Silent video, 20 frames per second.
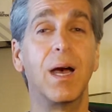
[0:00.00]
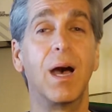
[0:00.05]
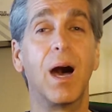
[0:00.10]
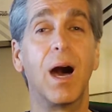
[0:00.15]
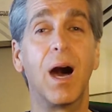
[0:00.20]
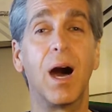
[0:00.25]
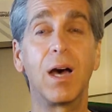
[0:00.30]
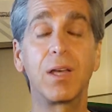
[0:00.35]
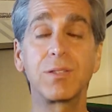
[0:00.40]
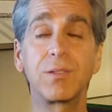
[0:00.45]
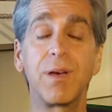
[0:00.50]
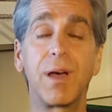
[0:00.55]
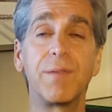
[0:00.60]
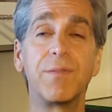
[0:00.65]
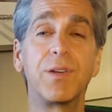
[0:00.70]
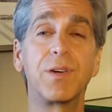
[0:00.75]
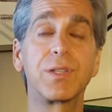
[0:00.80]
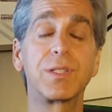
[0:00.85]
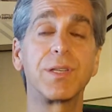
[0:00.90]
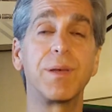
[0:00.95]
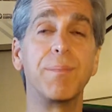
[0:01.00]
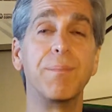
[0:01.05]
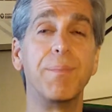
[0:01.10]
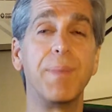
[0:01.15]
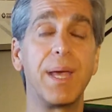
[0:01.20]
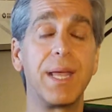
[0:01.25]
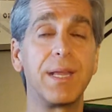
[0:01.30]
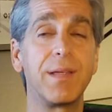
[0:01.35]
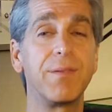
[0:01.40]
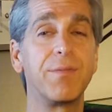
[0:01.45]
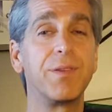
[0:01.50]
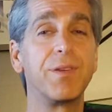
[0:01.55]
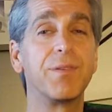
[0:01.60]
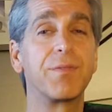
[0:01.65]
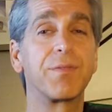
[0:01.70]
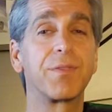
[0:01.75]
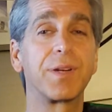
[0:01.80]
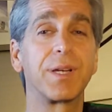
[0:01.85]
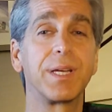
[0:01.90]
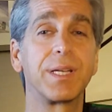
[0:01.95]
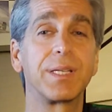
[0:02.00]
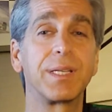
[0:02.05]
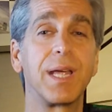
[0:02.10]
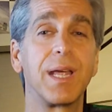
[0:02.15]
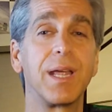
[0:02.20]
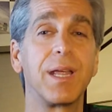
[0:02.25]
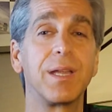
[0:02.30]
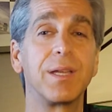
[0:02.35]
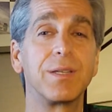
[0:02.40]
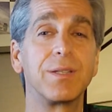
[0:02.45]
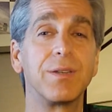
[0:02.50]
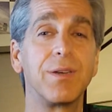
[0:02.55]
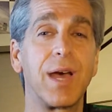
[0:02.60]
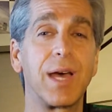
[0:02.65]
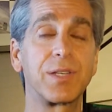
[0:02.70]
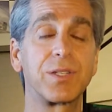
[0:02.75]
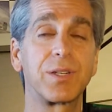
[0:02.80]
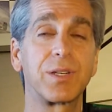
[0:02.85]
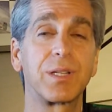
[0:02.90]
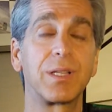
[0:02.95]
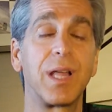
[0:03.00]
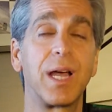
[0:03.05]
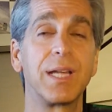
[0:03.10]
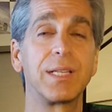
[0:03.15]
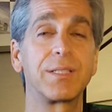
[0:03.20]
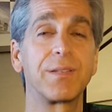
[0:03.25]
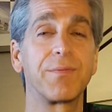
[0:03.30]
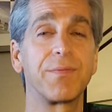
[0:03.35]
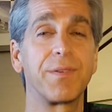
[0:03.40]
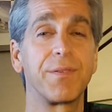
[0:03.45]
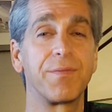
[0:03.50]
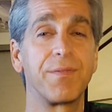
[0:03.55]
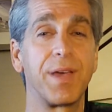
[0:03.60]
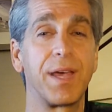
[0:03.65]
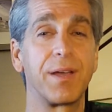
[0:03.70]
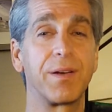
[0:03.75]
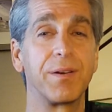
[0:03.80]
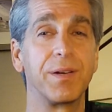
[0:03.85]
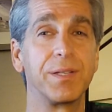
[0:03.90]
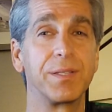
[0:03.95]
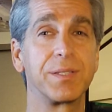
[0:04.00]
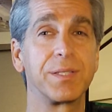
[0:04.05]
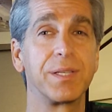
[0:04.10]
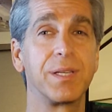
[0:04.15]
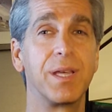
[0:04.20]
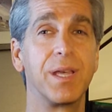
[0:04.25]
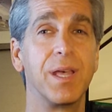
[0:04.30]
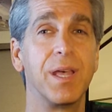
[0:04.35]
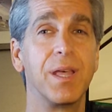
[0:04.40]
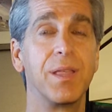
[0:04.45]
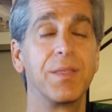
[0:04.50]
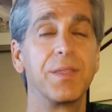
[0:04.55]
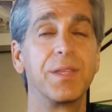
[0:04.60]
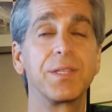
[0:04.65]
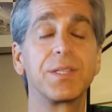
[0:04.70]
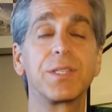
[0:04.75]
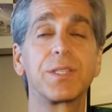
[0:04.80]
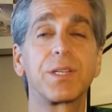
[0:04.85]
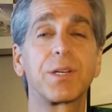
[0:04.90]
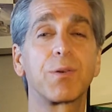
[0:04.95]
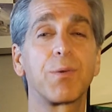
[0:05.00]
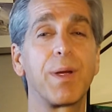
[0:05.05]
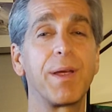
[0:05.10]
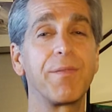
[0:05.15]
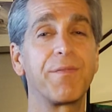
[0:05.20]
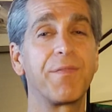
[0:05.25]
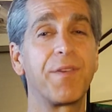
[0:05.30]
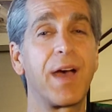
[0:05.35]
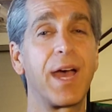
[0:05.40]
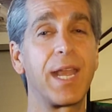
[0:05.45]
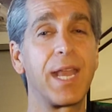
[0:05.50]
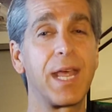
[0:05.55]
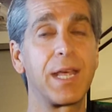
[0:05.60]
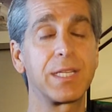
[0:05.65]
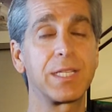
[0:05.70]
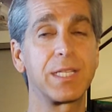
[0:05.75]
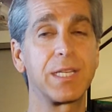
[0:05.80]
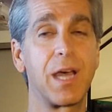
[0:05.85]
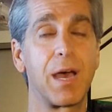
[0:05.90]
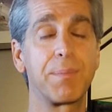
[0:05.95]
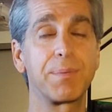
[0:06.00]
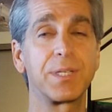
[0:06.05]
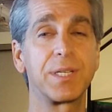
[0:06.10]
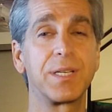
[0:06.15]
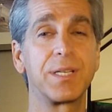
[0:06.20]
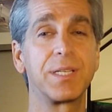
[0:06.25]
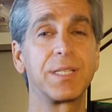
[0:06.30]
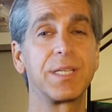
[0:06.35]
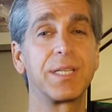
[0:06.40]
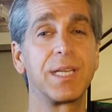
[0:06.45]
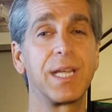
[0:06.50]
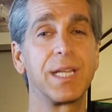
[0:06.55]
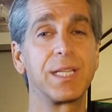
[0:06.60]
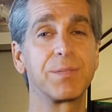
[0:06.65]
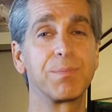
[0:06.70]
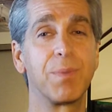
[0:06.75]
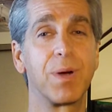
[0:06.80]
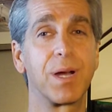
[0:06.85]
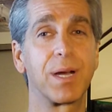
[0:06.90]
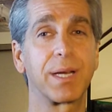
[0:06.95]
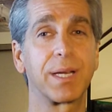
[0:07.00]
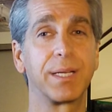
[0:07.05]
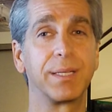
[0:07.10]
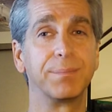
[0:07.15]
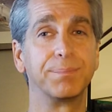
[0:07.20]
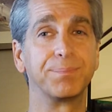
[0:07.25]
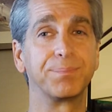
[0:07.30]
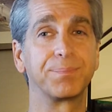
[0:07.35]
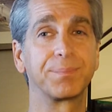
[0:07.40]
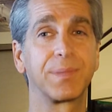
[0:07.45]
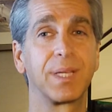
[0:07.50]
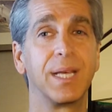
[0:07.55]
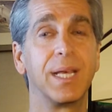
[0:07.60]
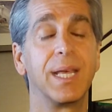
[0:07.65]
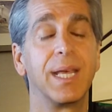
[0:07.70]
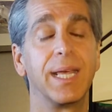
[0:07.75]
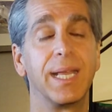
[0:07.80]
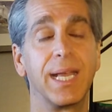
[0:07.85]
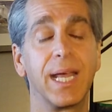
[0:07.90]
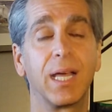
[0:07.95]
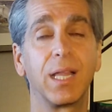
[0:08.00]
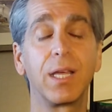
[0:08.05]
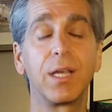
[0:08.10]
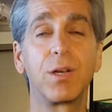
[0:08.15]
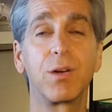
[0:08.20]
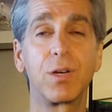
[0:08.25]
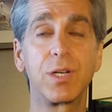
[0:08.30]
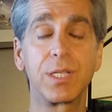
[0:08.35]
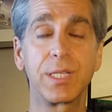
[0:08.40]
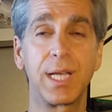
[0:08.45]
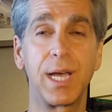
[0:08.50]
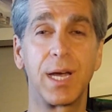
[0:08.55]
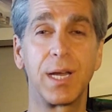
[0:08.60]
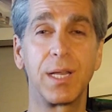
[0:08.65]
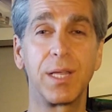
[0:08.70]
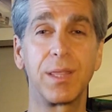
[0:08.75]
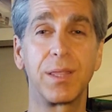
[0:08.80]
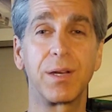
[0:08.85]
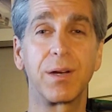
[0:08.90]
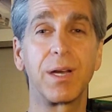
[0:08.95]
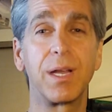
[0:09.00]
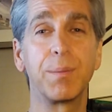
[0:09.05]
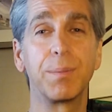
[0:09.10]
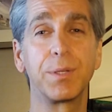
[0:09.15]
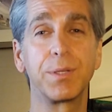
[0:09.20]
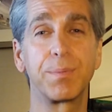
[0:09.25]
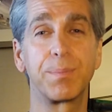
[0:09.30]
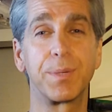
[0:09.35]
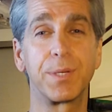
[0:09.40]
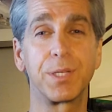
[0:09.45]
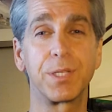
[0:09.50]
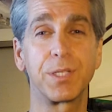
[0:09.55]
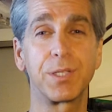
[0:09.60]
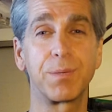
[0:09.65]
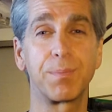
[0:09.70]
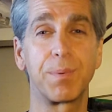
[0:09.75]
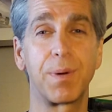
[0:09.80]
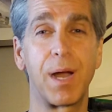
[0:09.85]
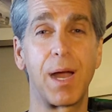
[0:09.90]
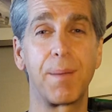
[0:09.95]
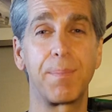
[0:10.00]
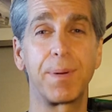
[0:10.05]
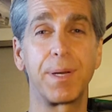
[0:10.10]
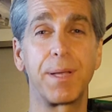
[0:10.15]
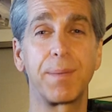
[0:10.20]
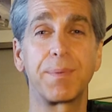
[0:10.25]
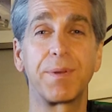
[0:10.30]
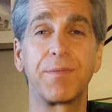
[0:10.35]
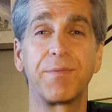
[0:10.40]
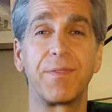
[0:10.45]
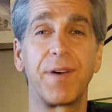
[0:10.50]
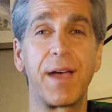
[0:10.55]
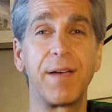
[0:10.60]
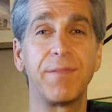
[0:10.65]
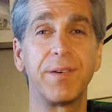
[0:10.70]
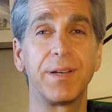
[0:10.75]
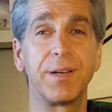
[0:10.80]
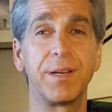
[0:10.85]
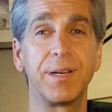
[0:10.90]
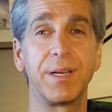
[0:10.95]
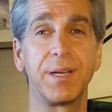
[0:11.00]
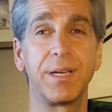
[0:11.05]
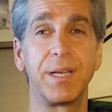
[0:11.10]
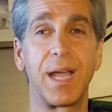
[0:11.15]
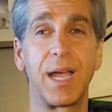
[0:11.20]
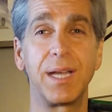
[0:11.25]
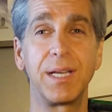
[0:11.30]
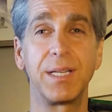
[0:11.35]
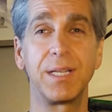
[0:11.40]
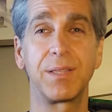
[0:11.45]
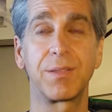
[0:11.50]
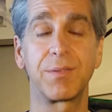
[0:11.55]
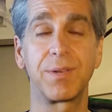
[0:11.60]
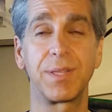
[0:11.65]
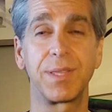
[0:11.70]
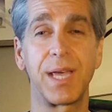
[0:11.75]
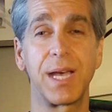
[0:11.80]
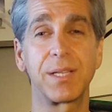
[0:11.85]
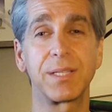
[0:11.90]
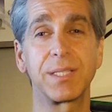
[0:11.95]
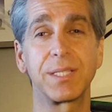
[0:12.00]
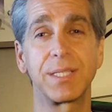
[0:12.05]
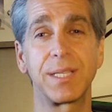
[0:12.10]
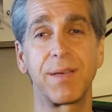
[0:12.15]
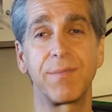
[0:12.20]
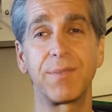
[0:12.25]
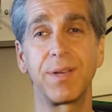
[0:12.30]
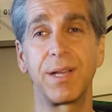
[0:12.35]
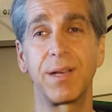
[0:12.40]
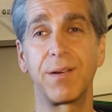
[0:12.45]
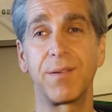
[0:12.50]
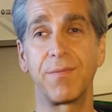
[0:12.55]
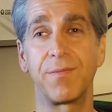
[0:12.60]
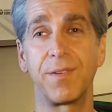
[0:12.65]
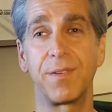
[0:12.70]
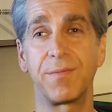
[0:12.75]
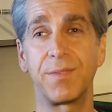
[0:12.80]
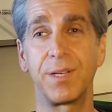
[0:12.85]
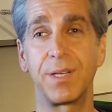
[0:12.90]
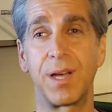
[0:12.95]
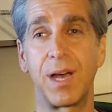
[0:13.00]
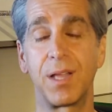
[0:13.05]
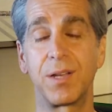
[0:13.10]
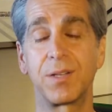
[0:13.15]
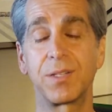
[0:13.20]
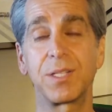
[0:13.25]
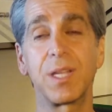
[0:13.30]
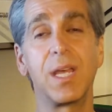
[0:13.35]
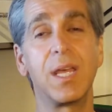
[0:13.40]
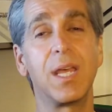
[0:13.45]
Also, I've noticed that many of you forget to, to ask your clients if they're veterans. This is a great financing option in today's market. In LA Orange County, they're able to purchase a property up to $593,750